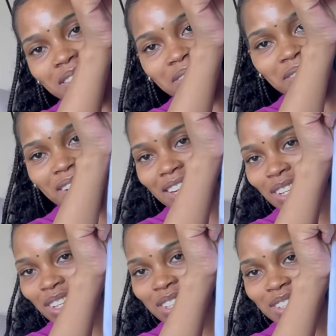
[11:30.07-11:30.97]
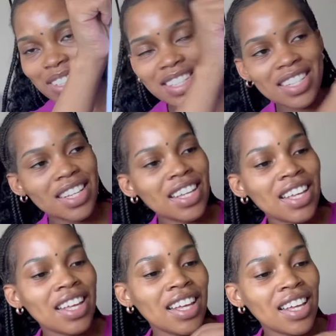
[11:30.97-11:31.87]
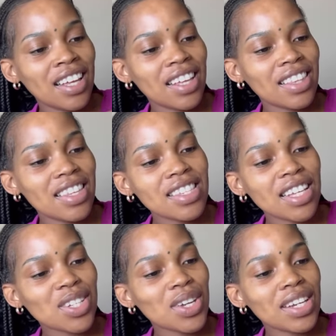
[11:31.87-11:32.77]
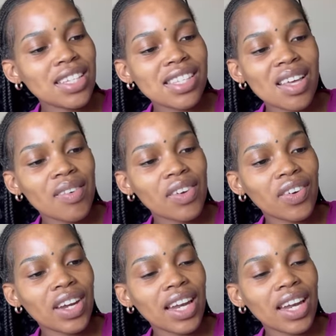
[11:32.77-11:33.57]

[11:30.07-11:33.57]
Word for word: are really cute these are 27 ring